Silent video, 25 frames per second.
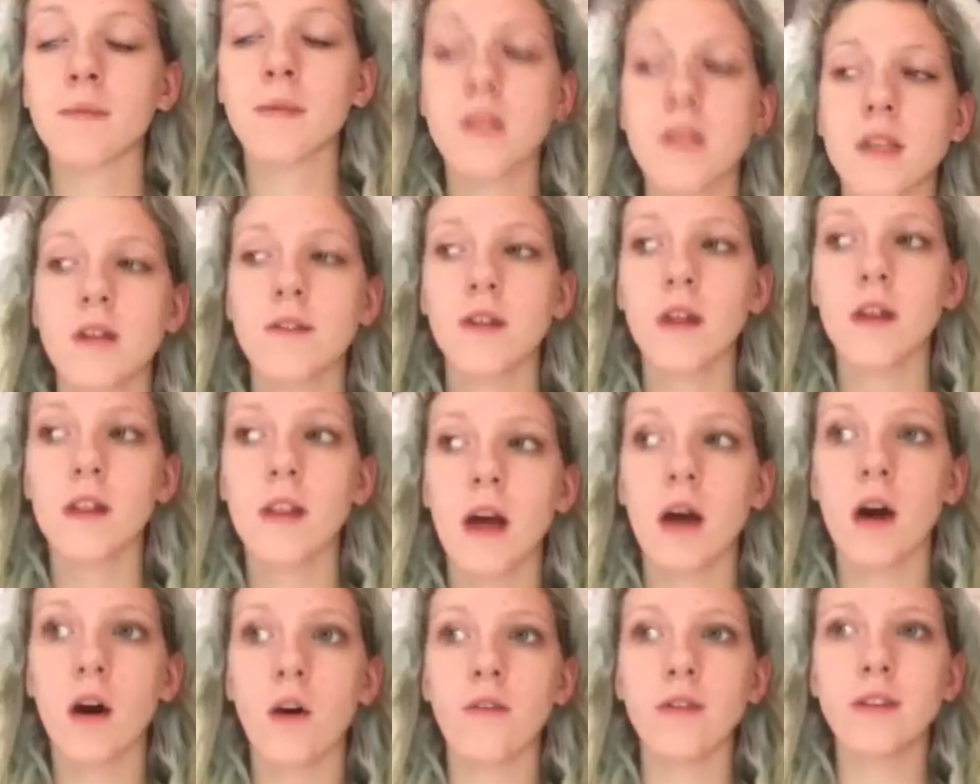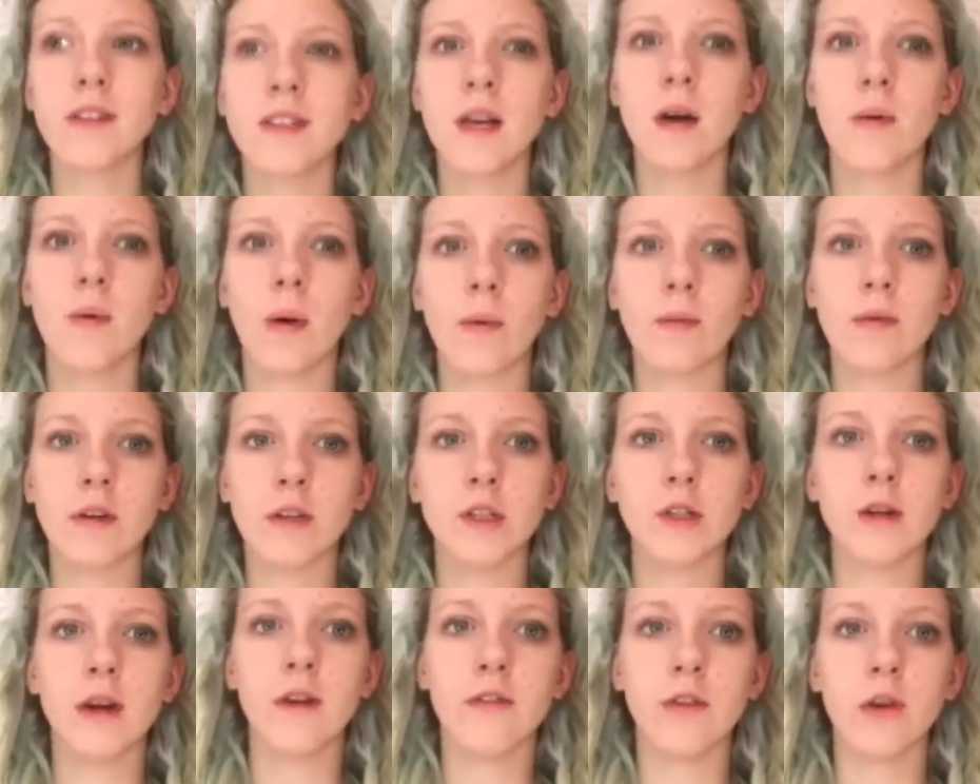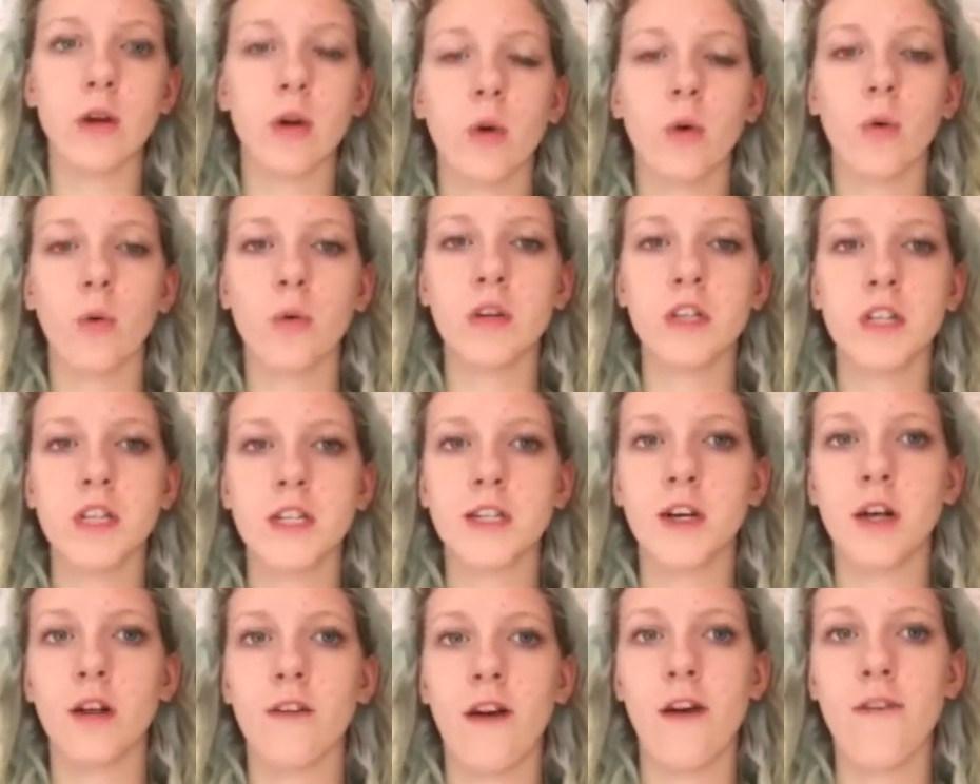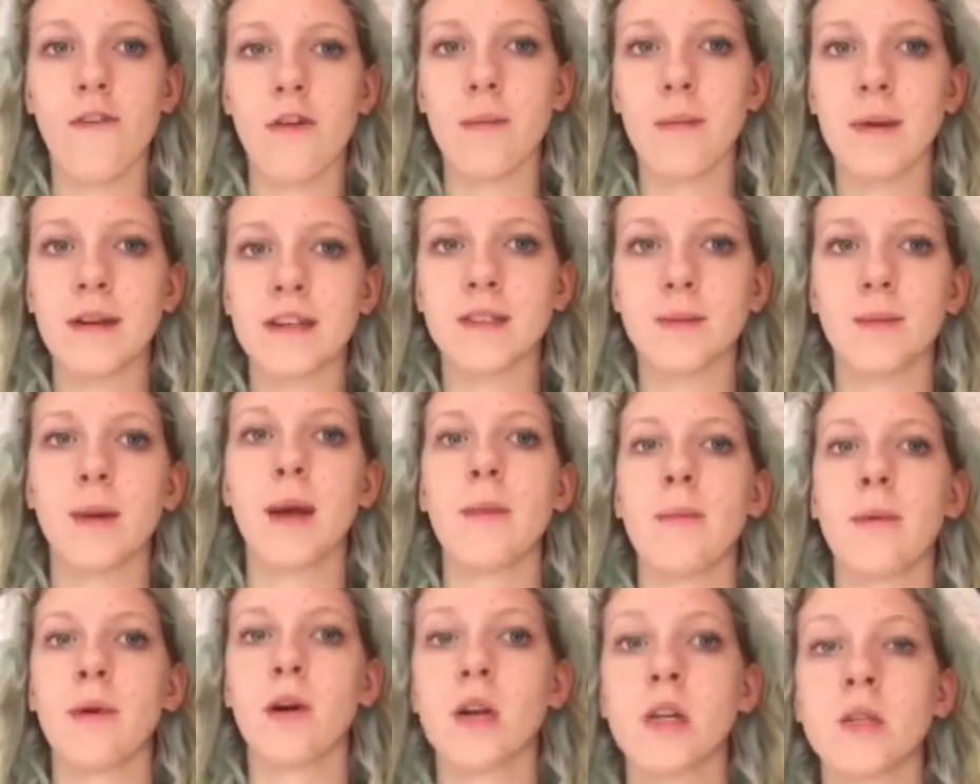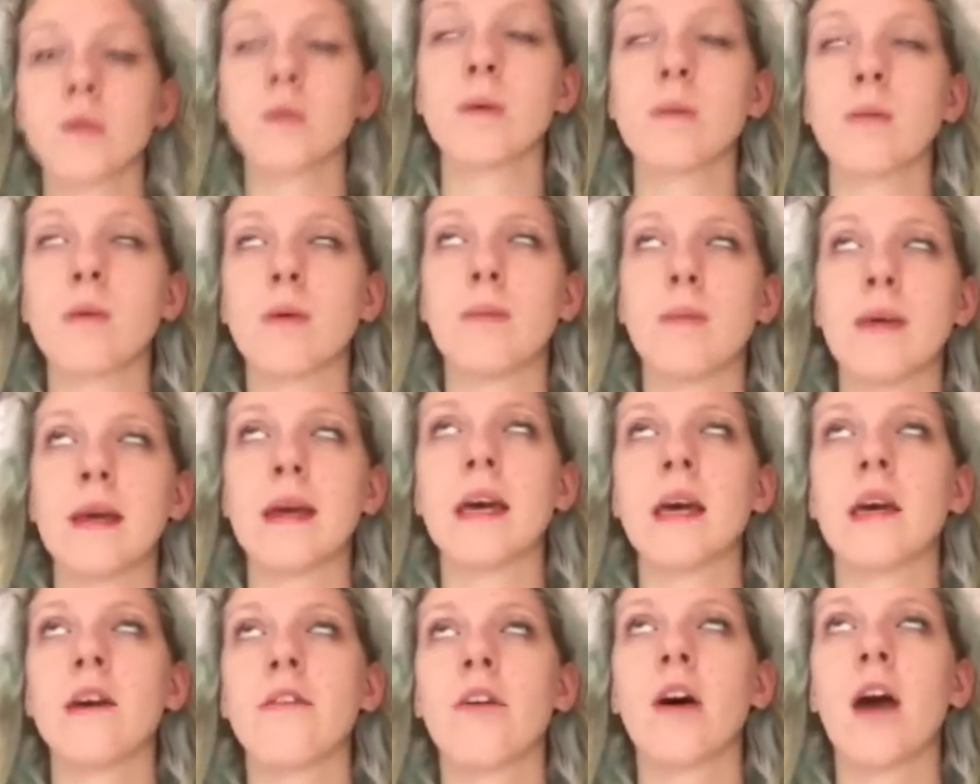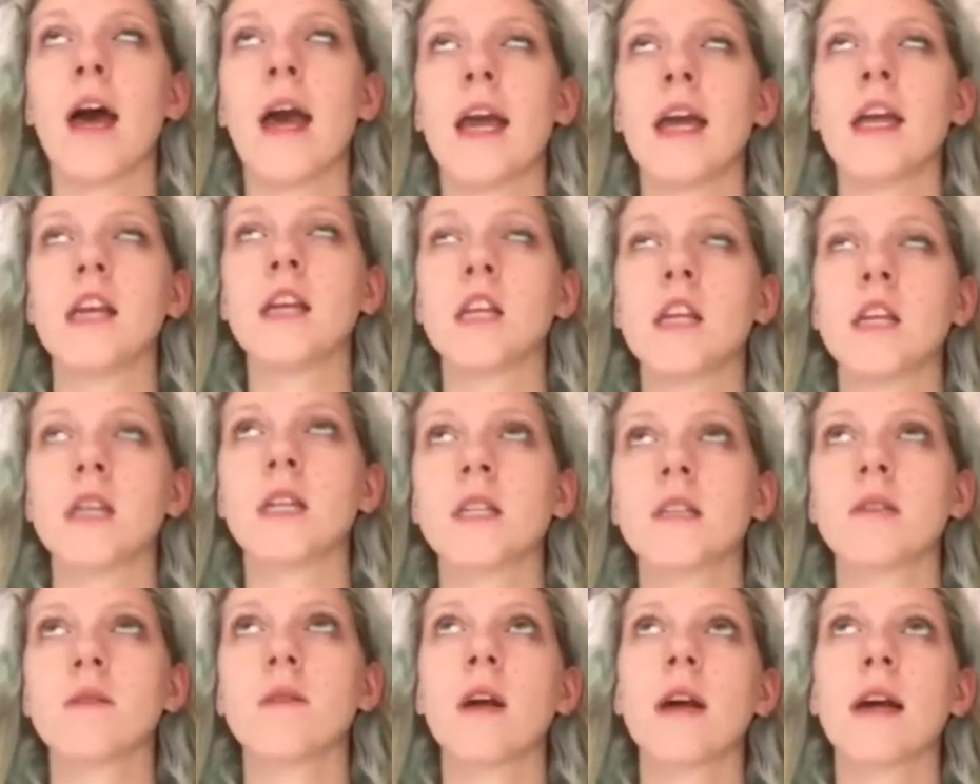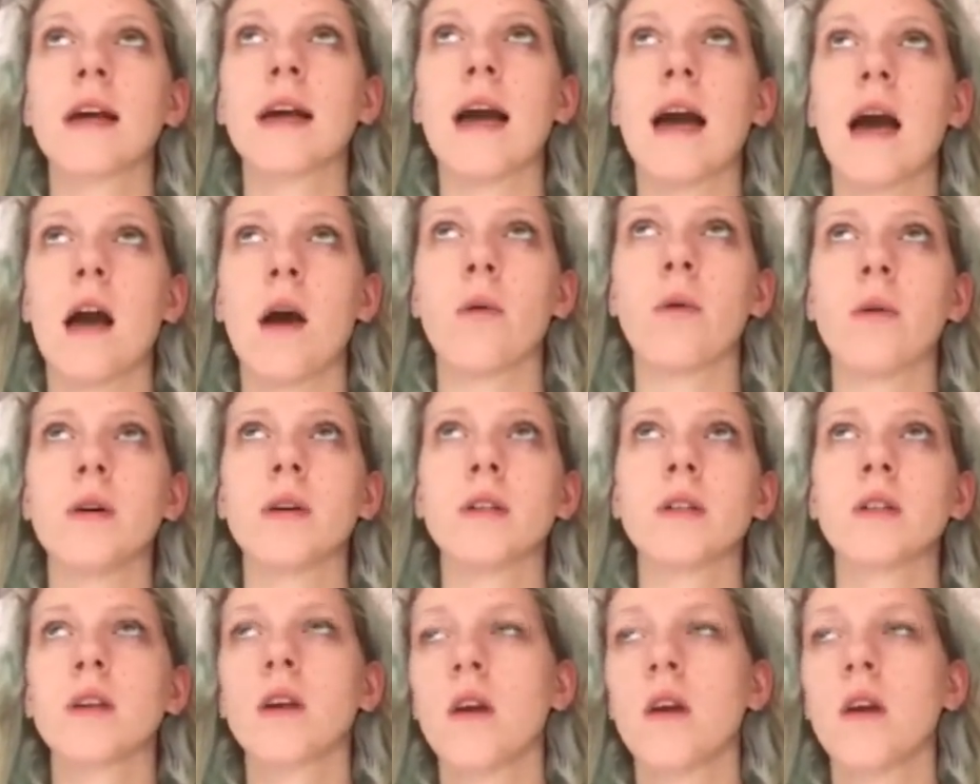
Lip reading: stuff like that. Obviously I won't read you every gory detail of every piece of paper because we would be here for ages, like hours,